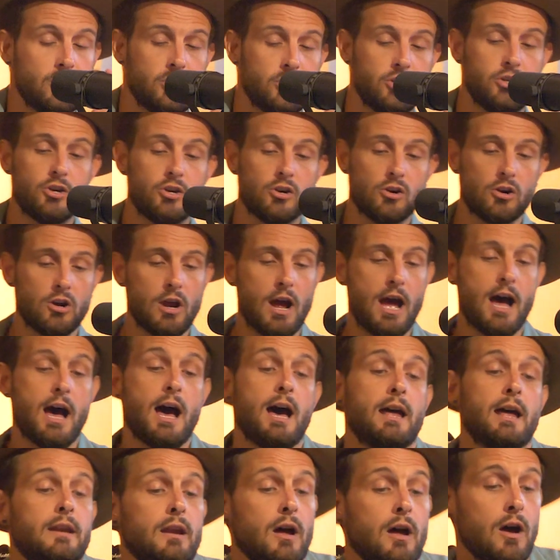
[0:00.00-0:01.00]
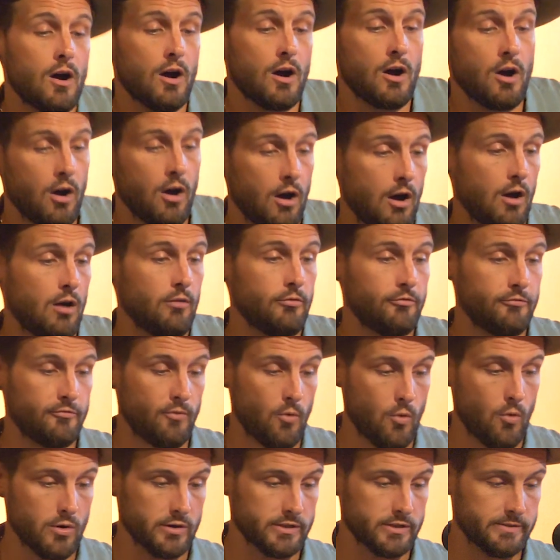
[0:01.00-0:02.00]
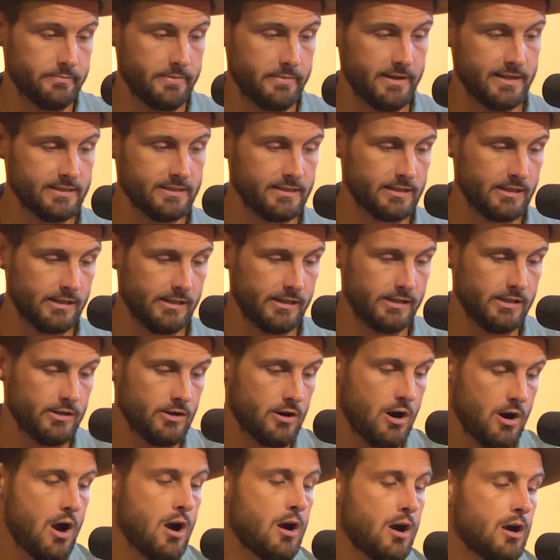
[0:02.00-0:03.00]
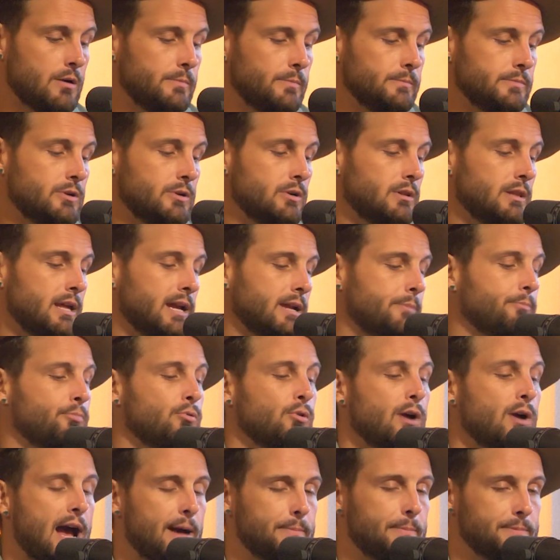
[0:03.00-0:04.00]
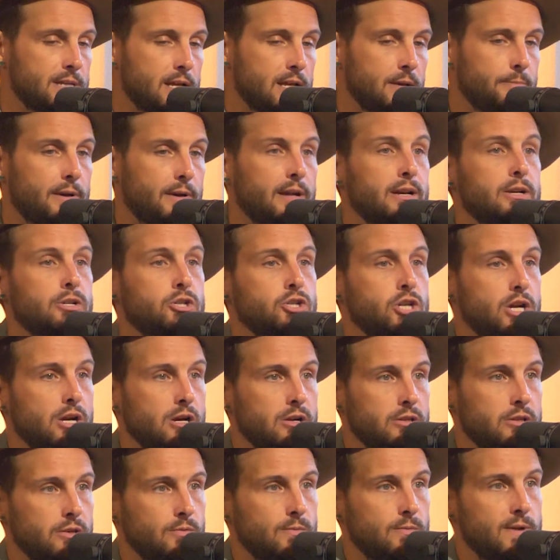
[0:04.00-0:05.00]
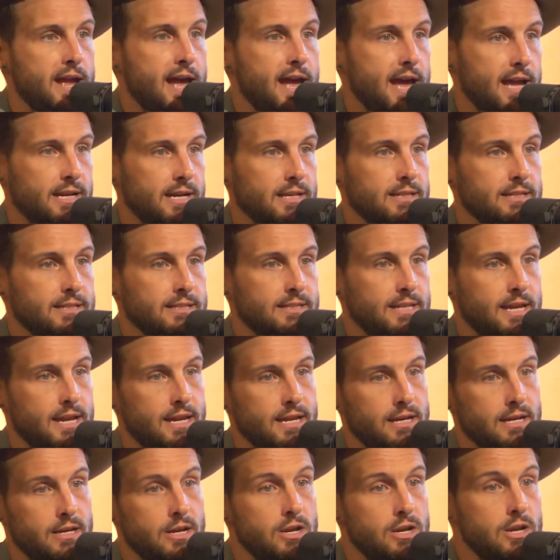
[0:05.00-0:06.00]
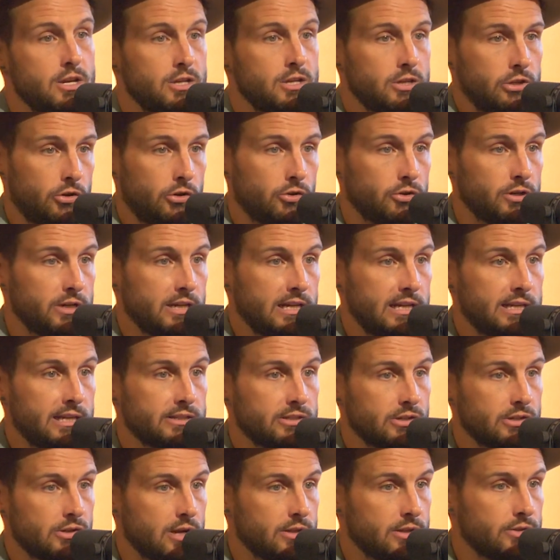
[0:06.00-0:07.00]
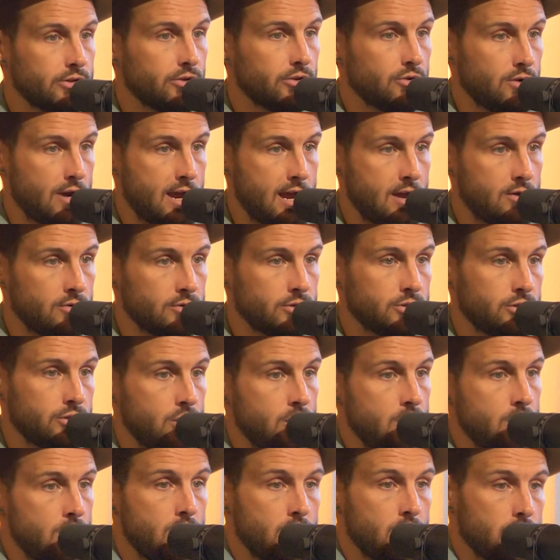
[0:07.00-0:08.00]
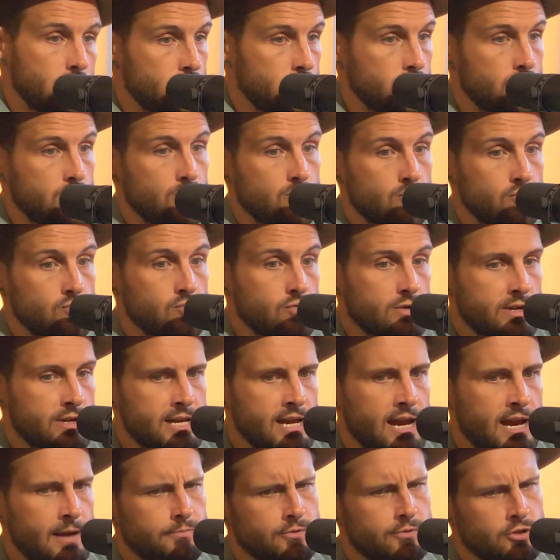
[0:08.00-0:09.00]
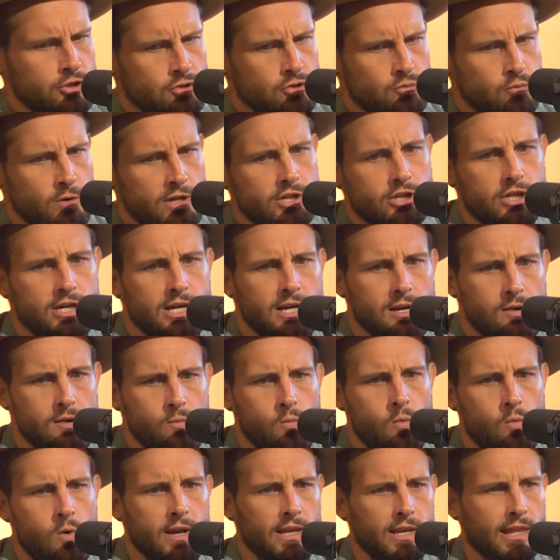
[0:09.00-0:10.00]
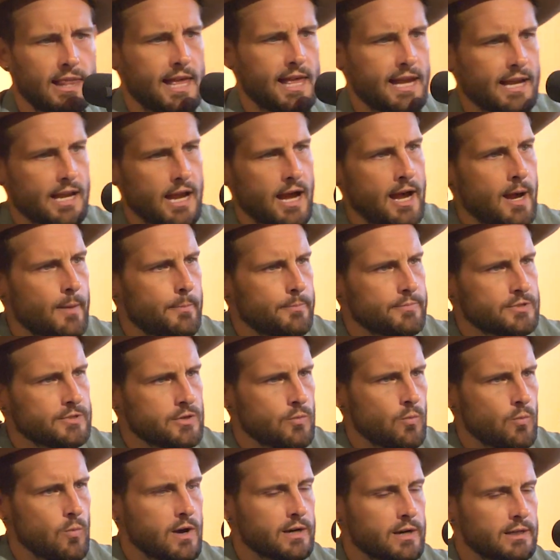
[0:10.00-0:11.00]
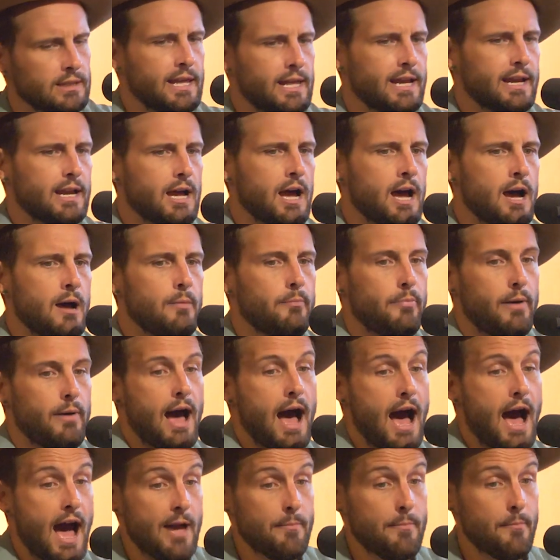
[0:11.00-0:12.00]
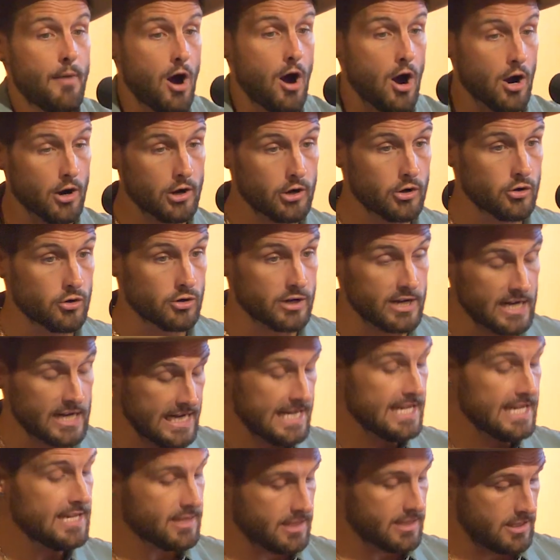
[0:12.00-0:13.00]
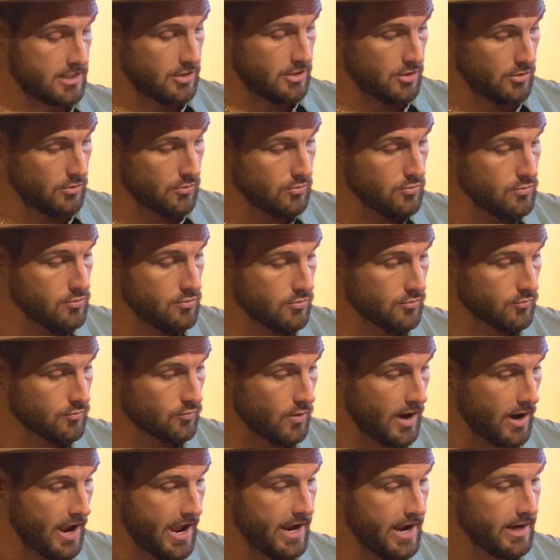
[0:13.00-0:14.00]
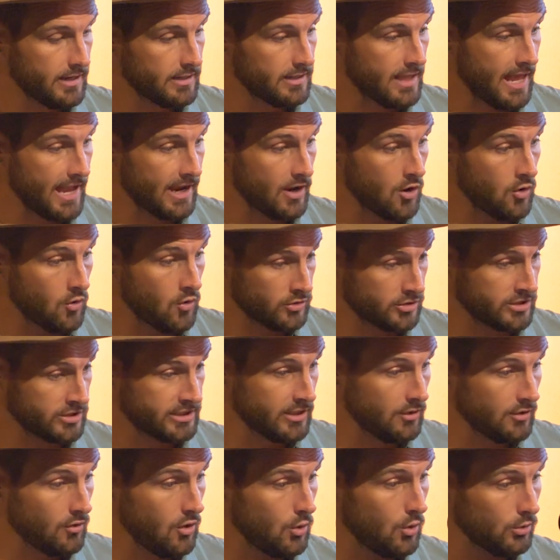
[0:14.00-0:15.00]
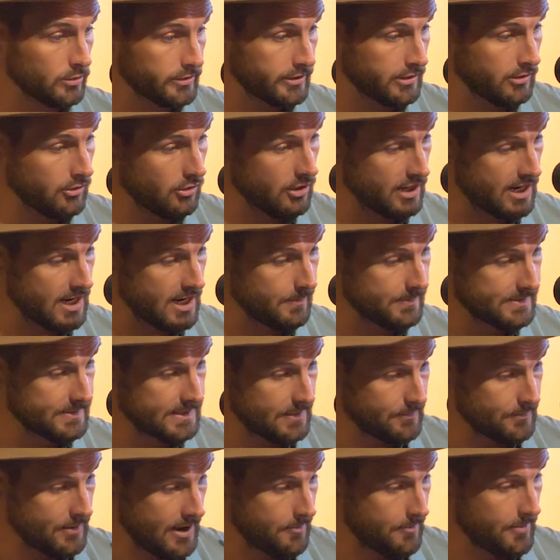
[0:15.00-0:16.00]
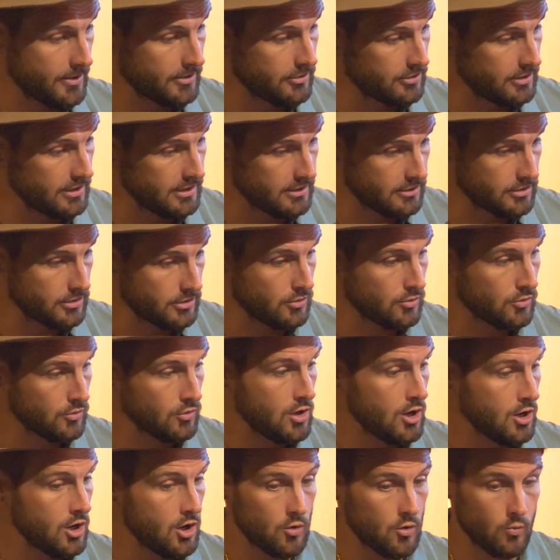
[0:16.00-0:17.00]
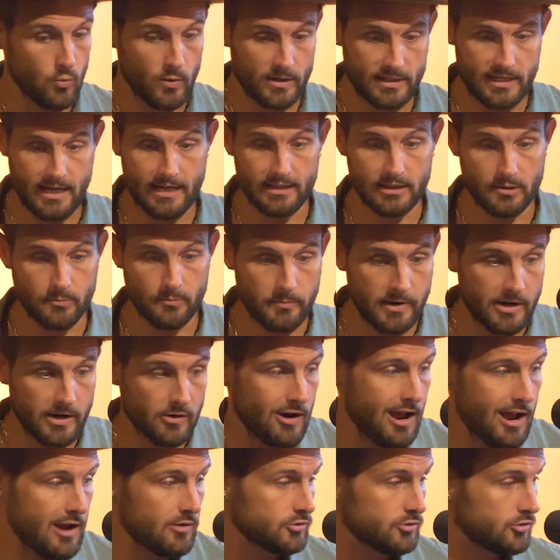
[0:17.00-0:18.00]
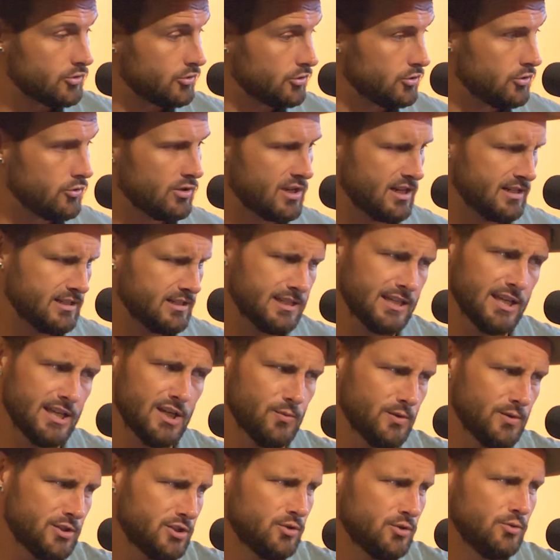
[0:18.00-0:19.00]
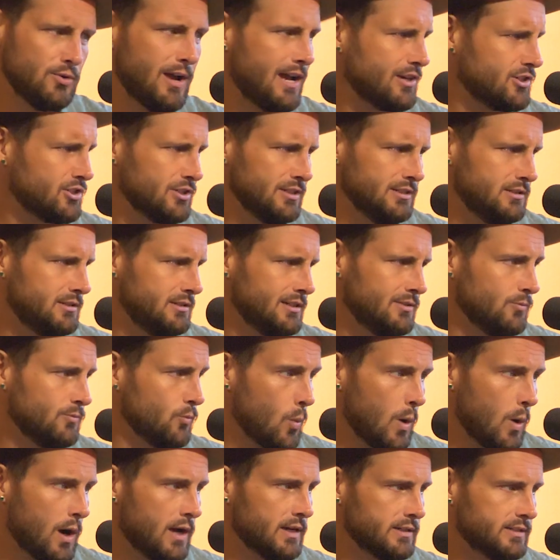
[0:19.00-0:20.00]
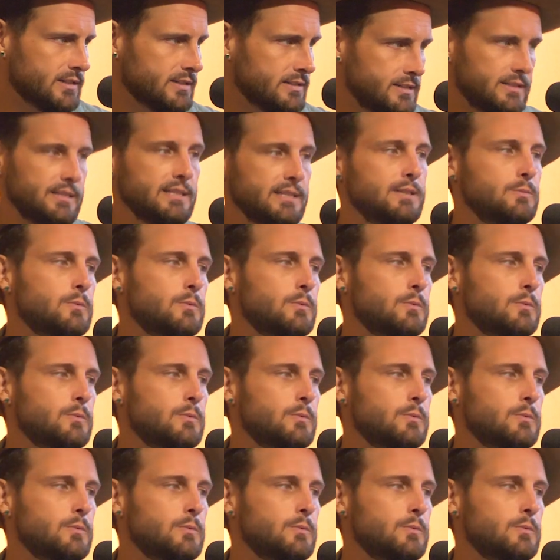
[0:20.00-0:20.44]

You're on all fours, basically. Your arms are like propped up on a chair that we had in the tent. Your knees are on the ground. You kept switching one leg up to one leg up. I'm underneath you, right? Like still holding your hips. If I'm underneath you, we take the mirror out so you can see, which you actually didn't want to see